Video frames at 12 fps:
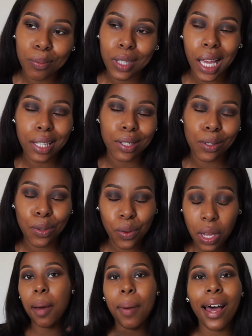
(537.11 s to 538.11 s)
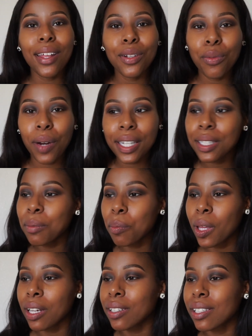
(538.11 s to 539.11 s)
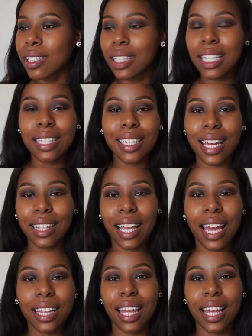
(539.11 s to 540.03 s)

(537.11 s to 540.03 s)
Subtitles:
That's cool. Other random players and things like that,